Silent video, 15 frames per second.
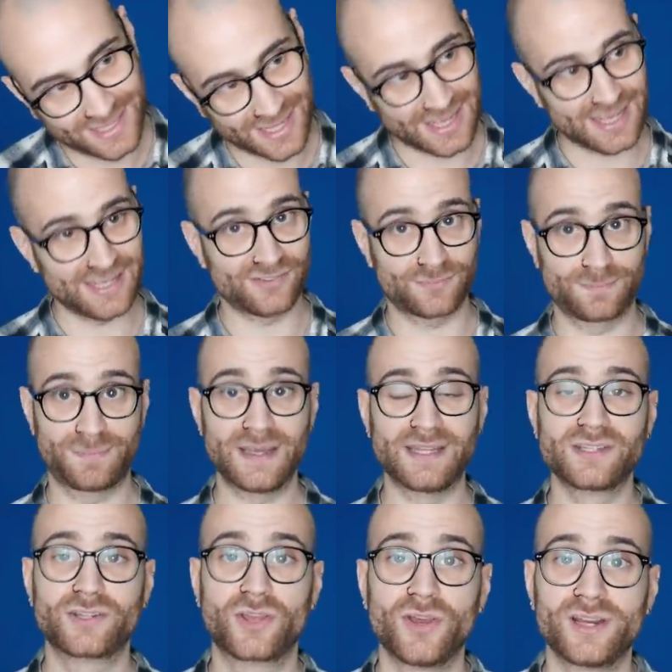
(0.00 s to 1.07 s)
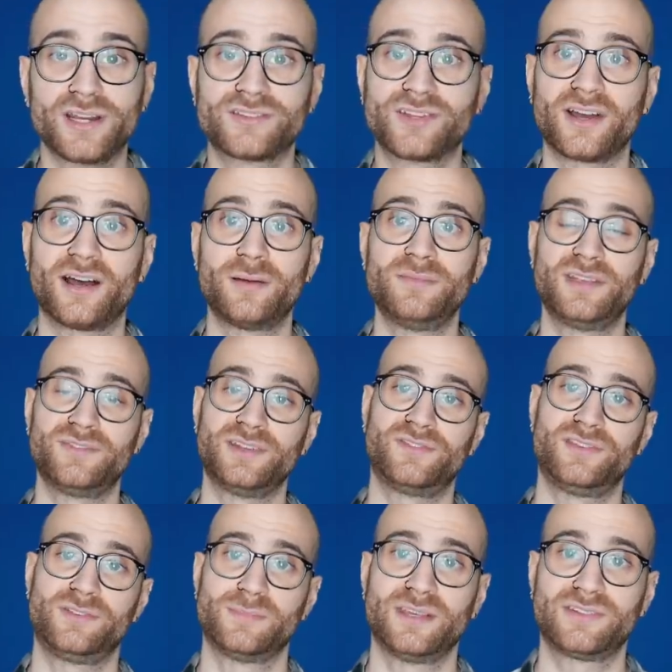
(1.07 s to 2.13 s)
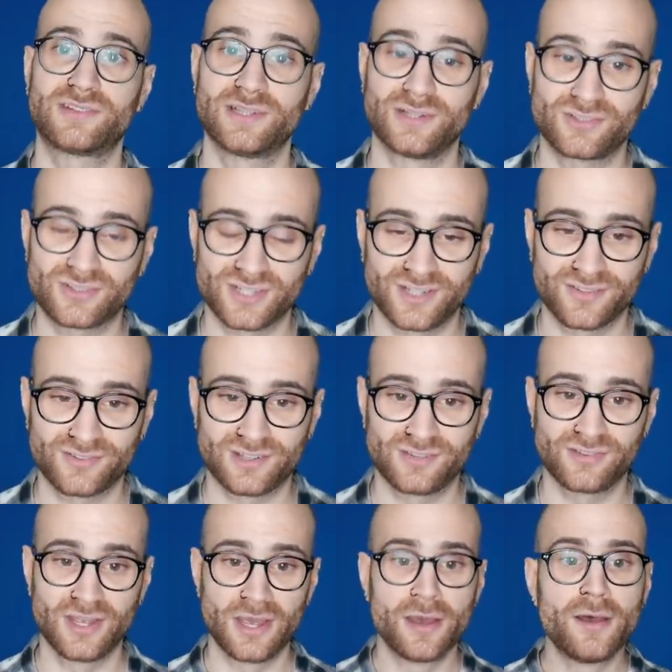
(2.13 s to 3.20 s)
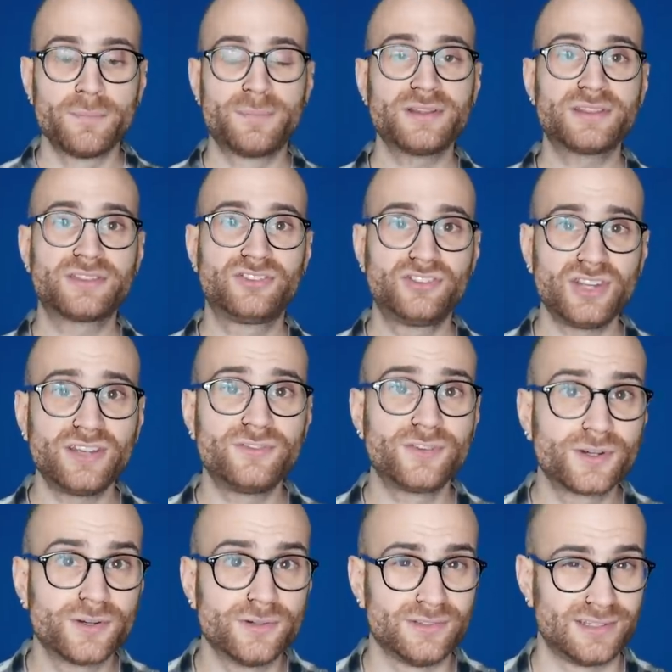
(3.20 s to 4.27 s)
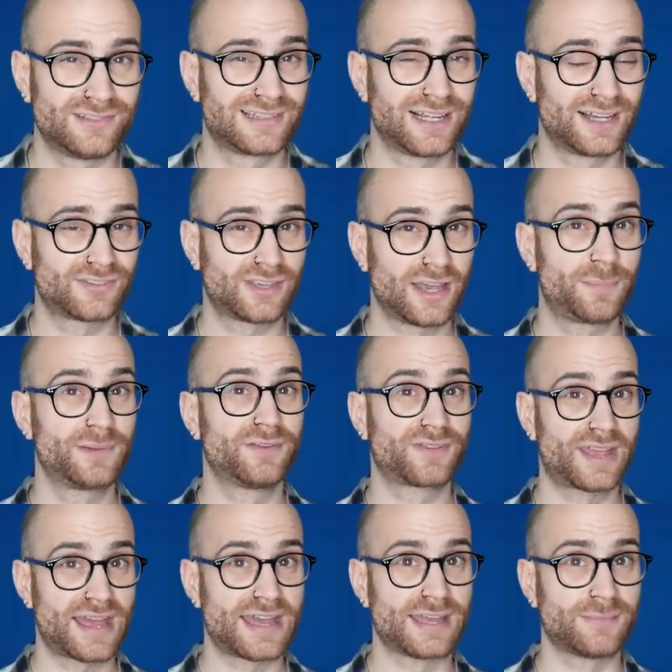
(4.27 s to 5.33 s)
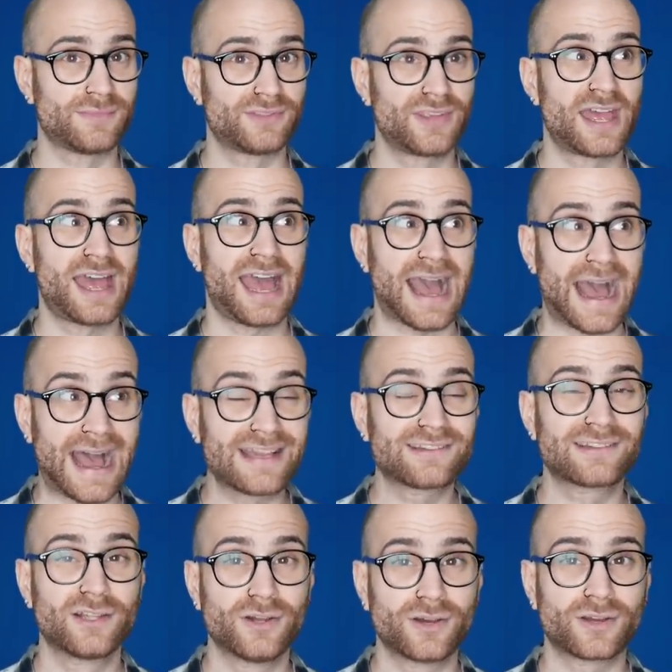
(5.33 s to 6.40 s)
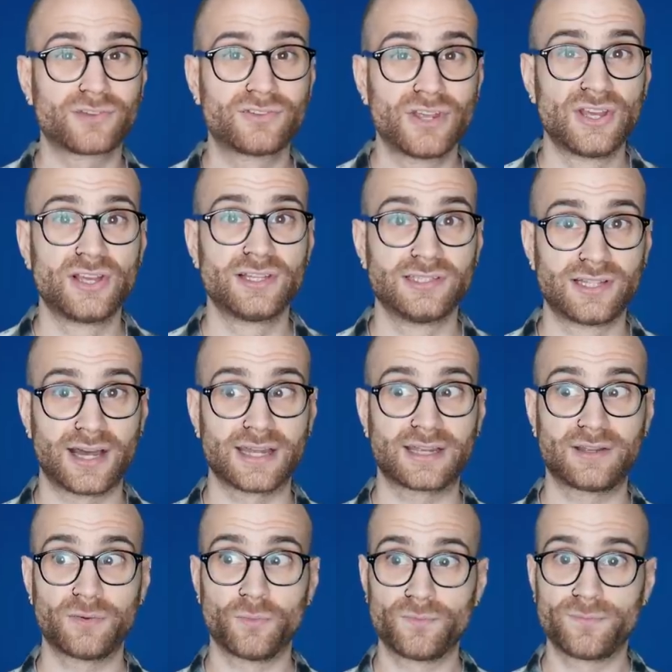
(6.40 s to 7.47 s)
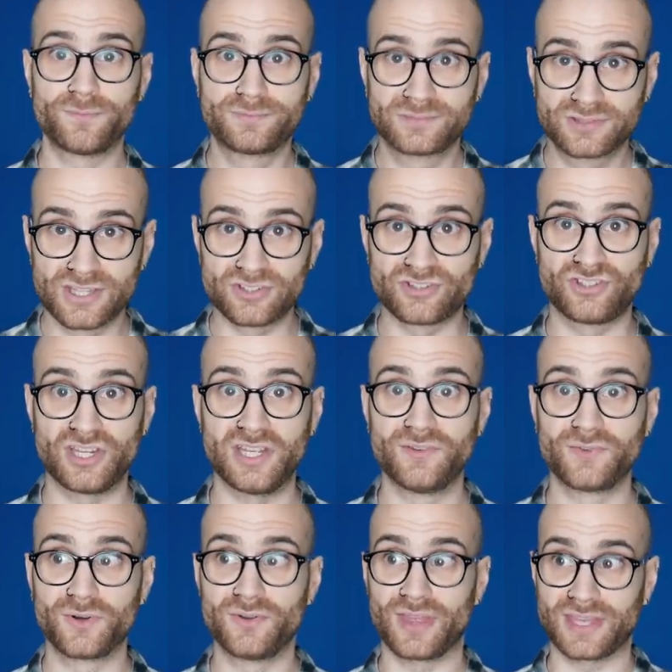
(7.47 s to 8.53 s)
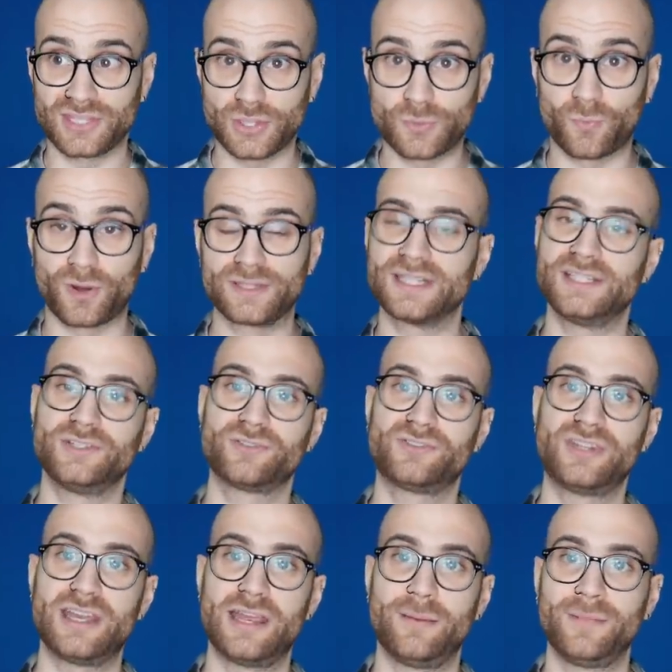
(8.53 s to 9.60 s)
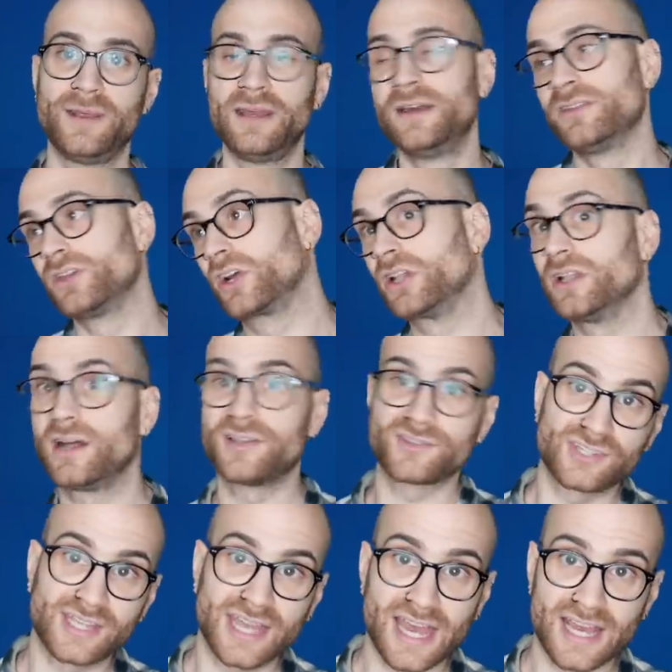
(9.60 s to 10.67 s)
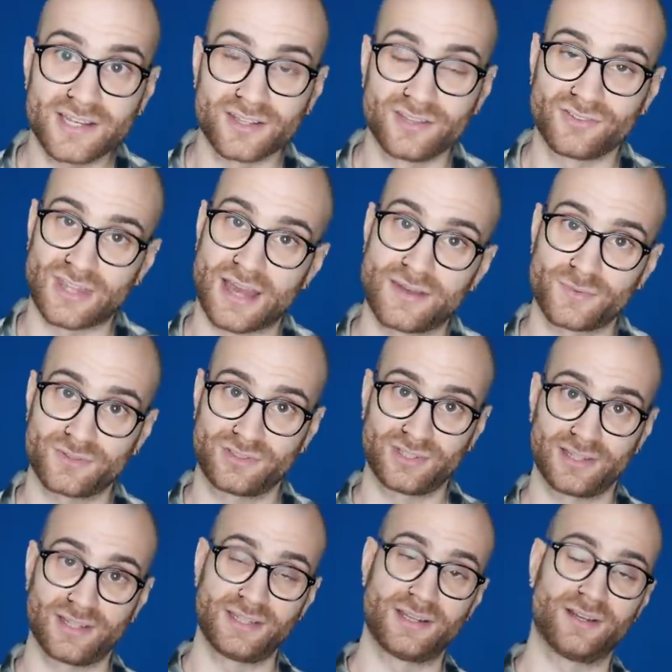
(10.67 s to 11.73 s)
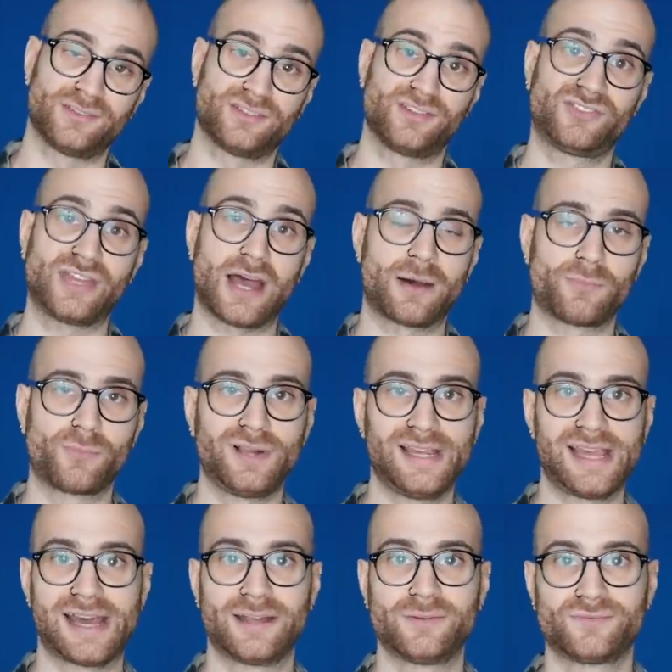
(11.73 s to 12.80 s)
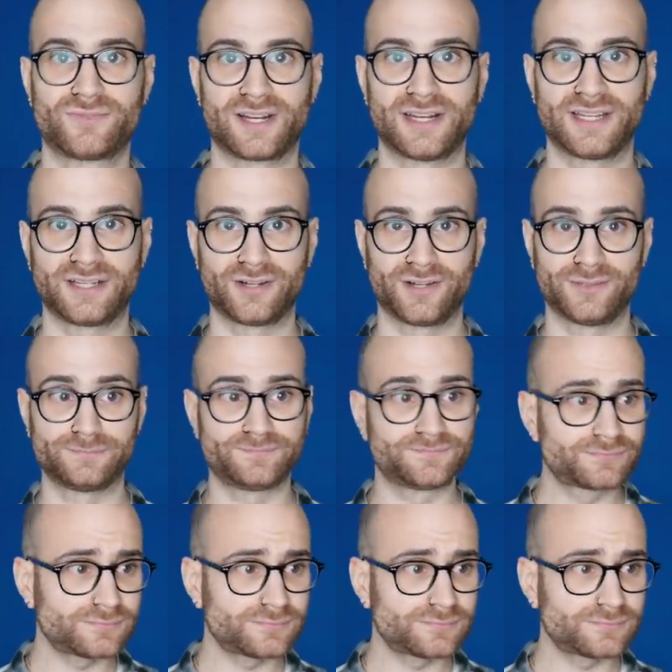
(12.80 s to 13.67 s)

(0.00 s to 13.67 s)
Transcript: He's been good at times, even if he's missed a lot of chances. But Giroud, these last couple of games, has looked like the Giroud that you want in your team. The glancing headers that to you know to set up Willian running on,